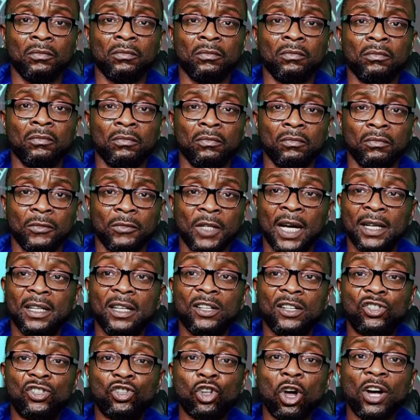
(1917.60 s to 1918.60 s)
And he's talking
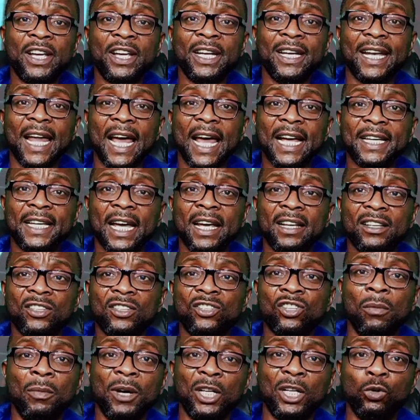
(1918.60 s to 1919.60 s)
like somebody who is
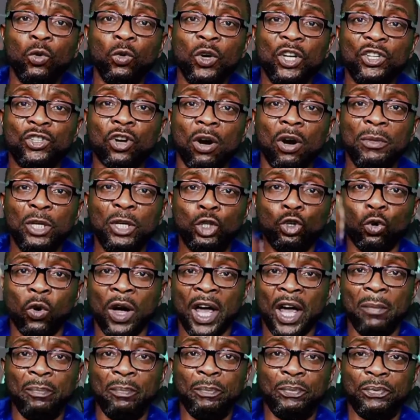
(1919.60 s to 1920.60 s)
coming to help
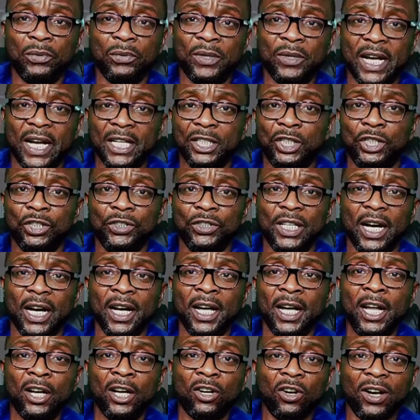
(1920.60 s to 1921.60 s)
Nigeria, not like
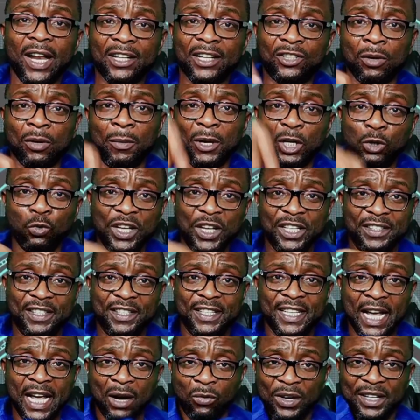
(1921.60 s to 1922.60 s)
somebody who is there with
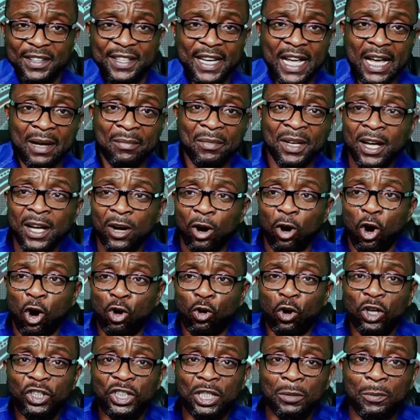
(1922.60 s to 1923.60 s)
them or
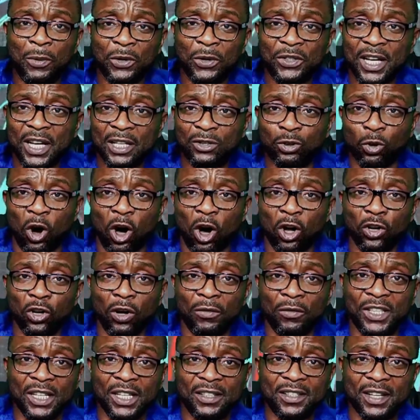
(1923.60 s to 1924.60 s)
contributed to all of this
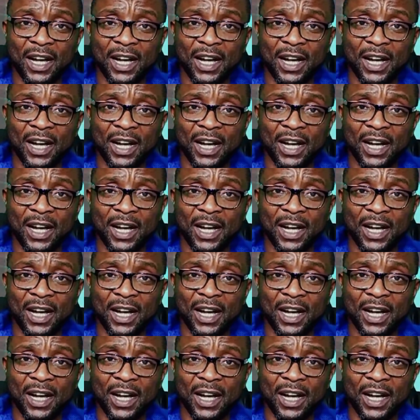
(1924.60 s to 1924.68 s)
calamity.